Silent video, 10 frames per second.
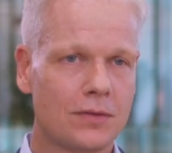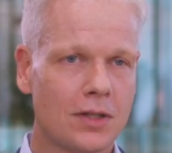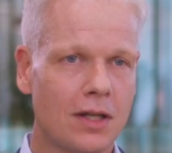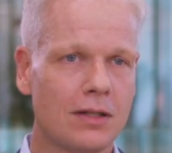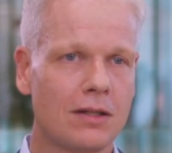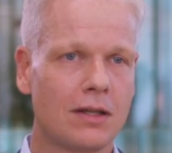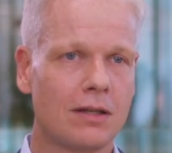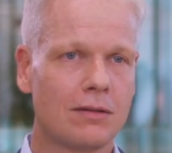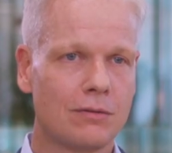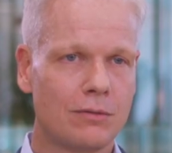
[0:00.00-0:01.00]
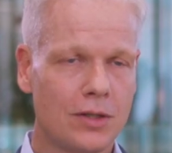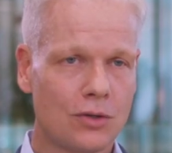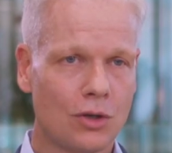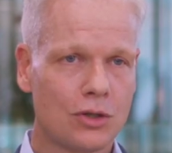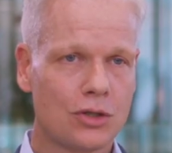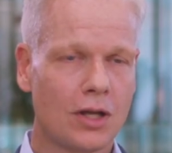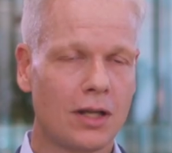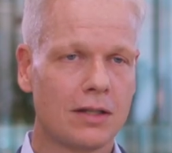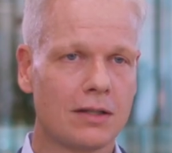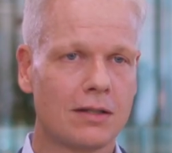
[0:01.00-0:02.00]
I've done uh, research
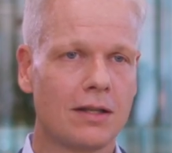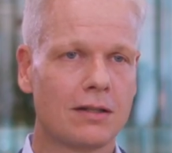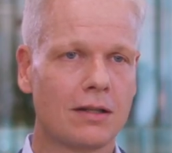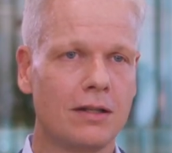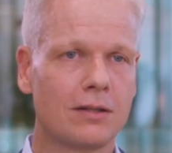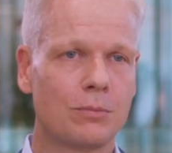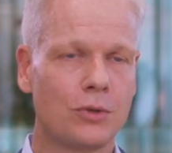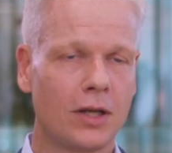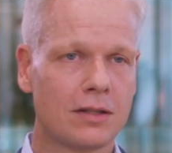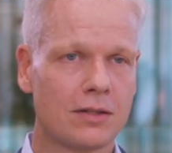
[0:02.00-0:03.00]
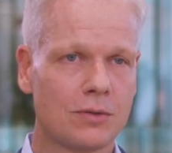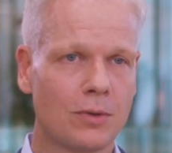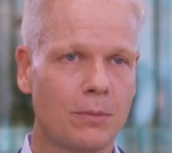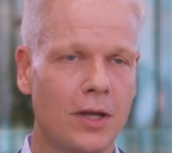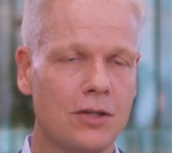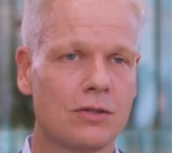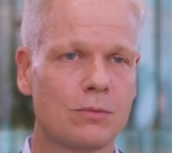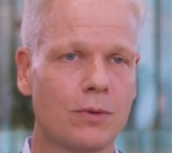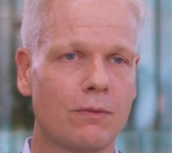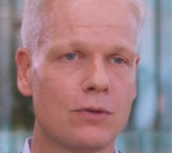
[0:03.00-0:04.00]
and, and clinical practice with
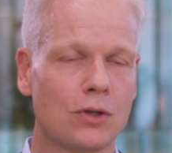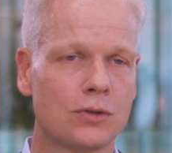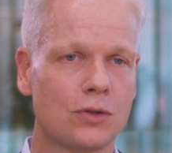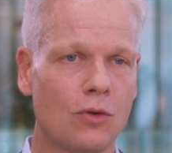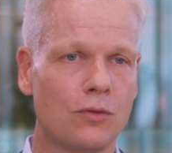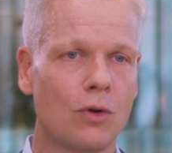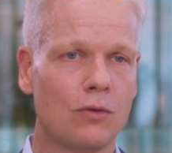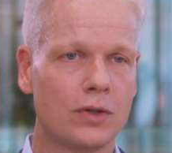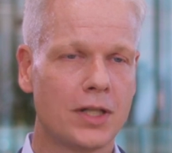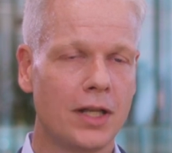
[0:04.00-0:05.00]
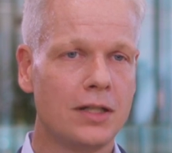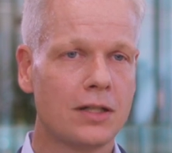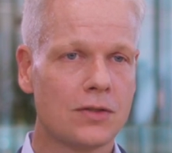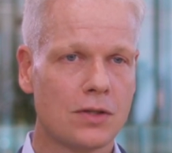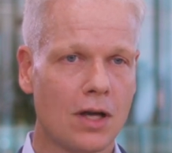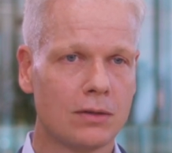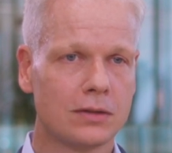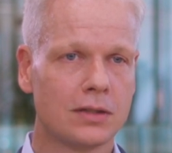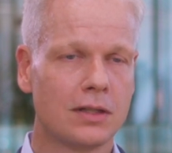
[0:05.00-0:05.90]
patients with visual snow for over 10 years now.